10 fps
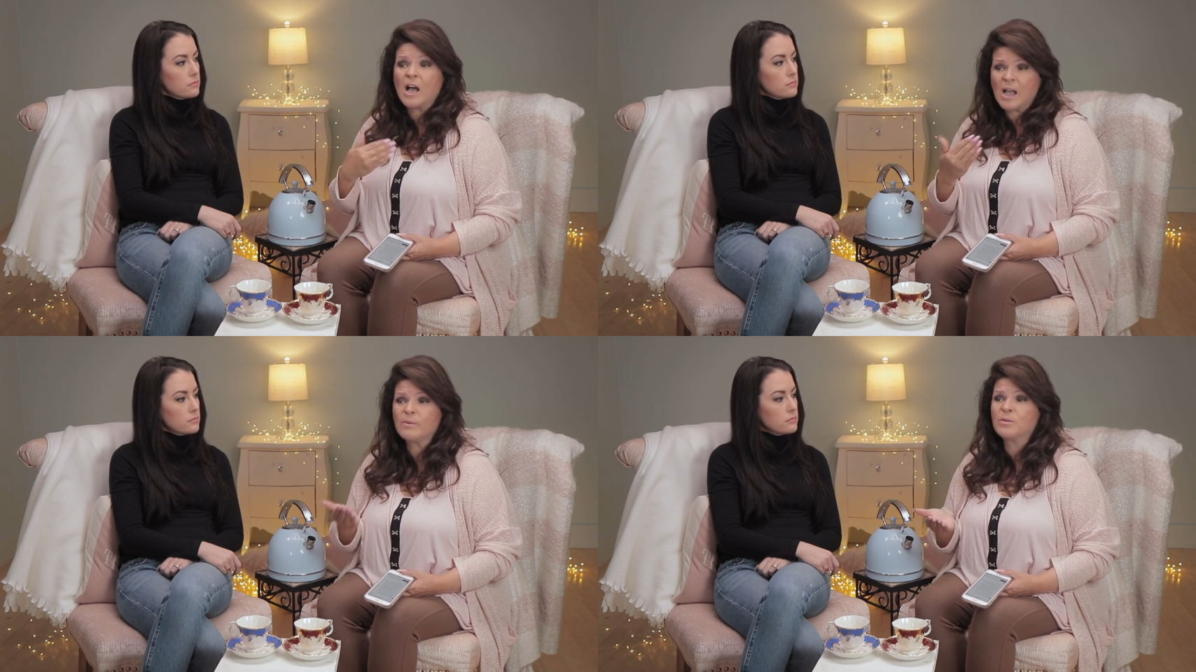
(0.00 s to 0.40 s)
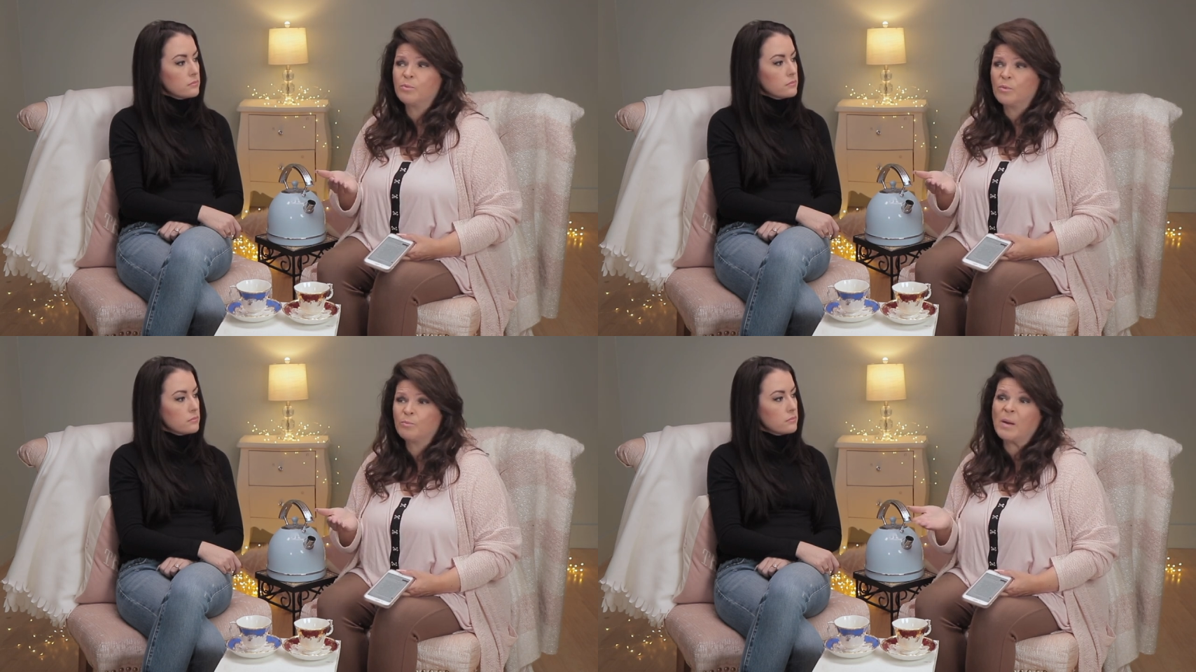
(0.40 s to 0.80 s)
Speaker 1: I would
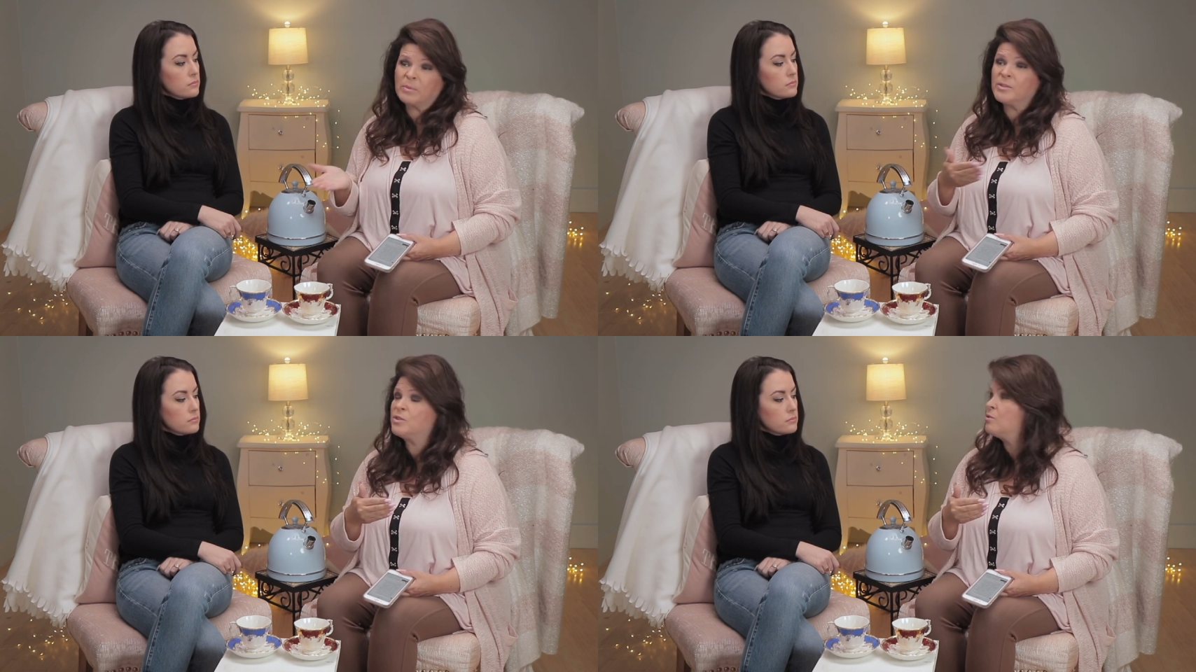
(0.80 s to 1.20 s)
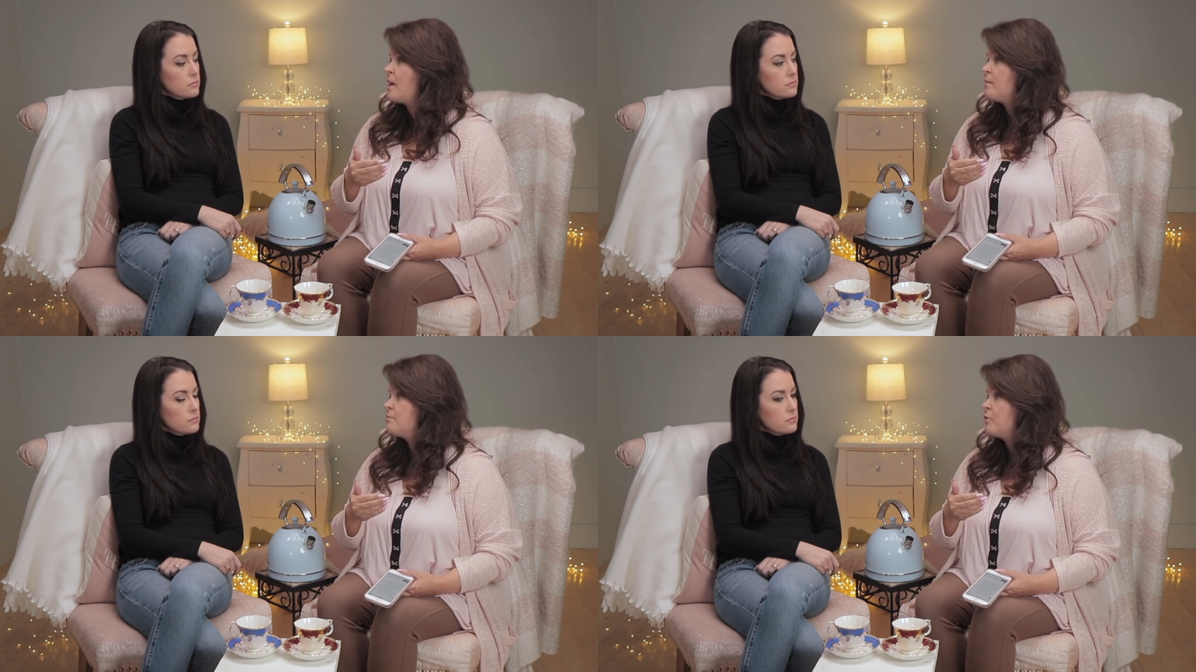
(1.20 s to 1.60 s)
w- probably do
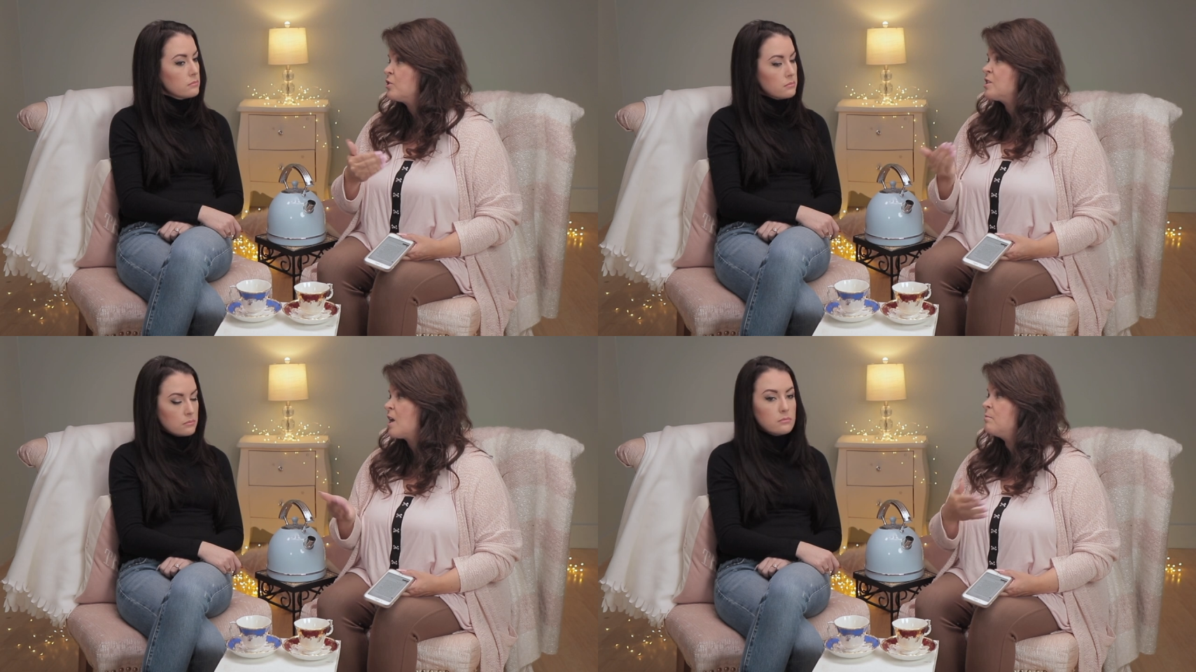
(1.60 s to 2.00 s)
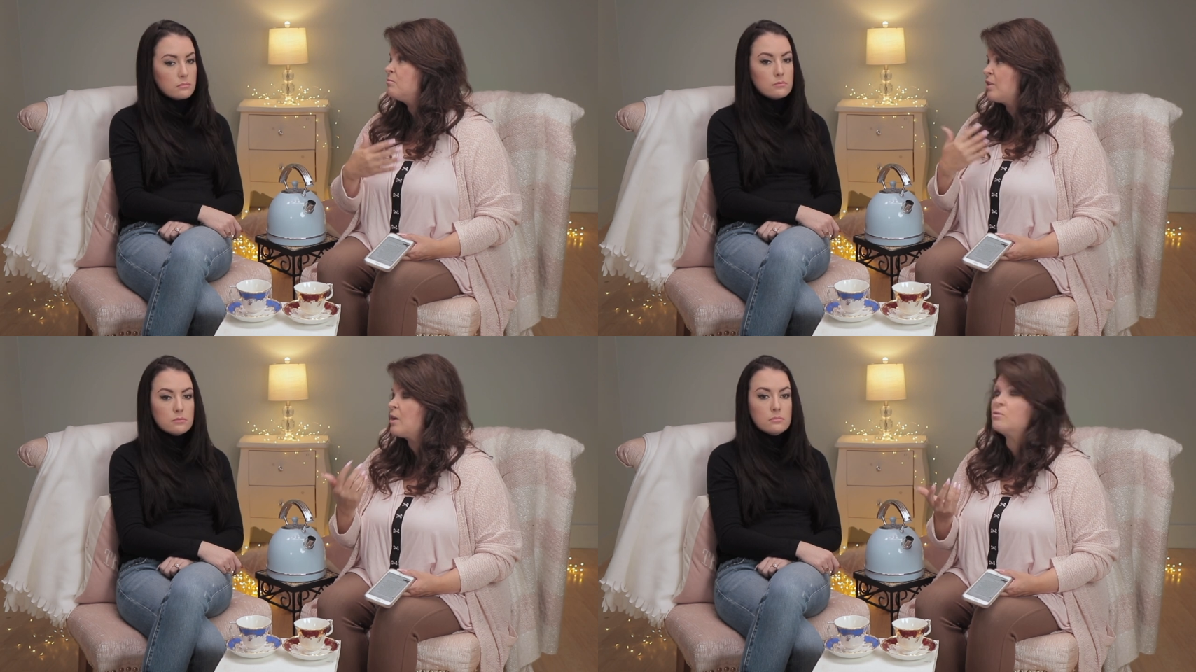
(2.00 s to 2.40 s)
that first time
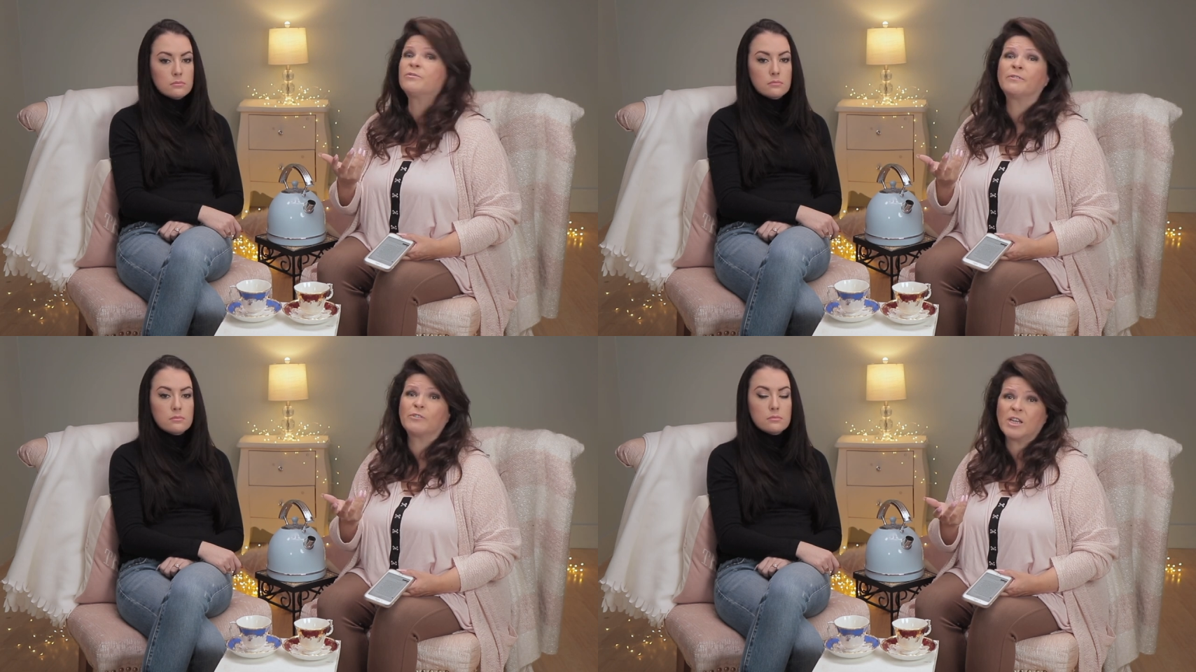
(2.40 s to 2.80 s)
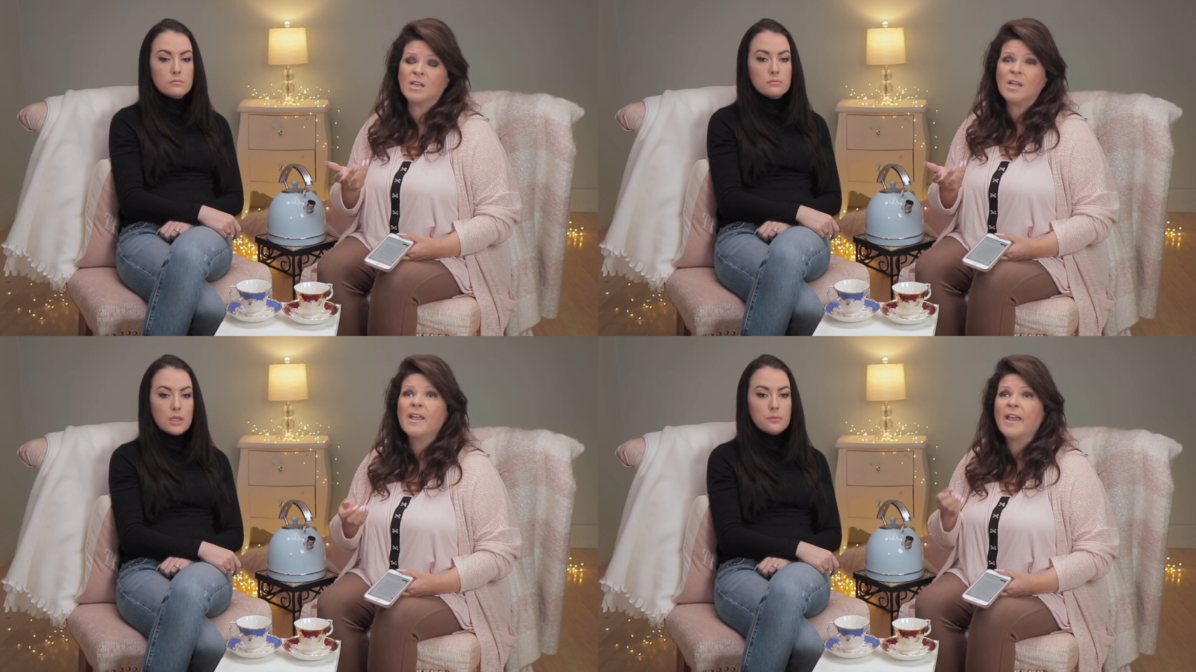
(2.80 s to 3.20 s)
mm-hmm. round for free.
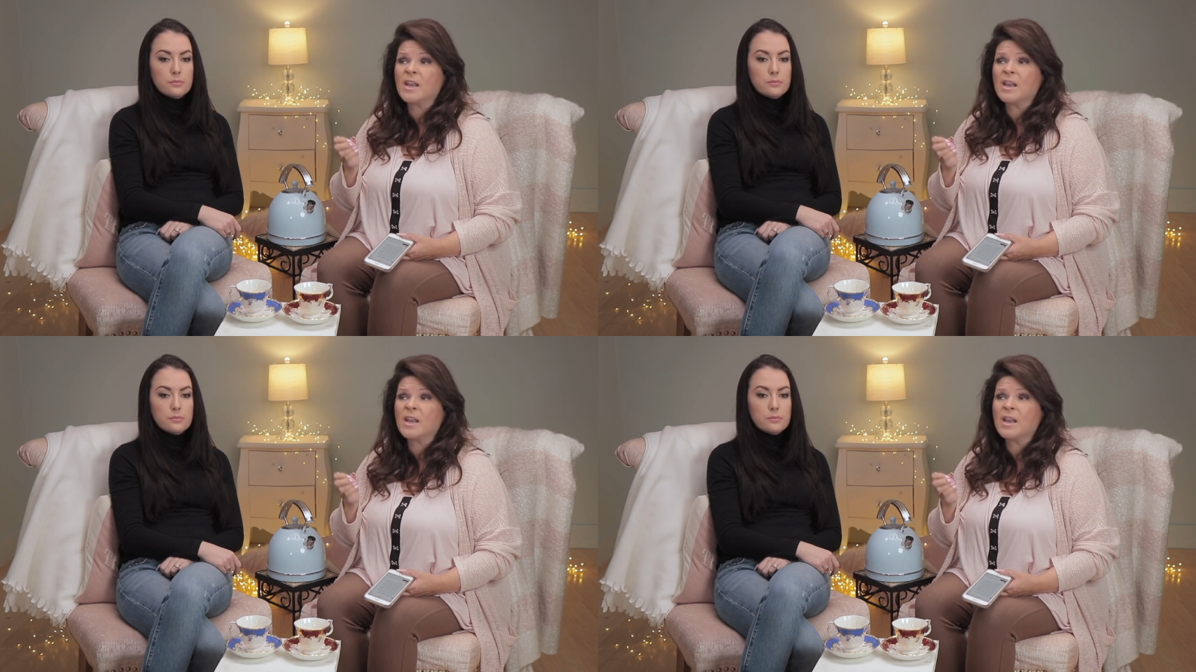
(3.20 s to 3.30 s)
Mm-hmm.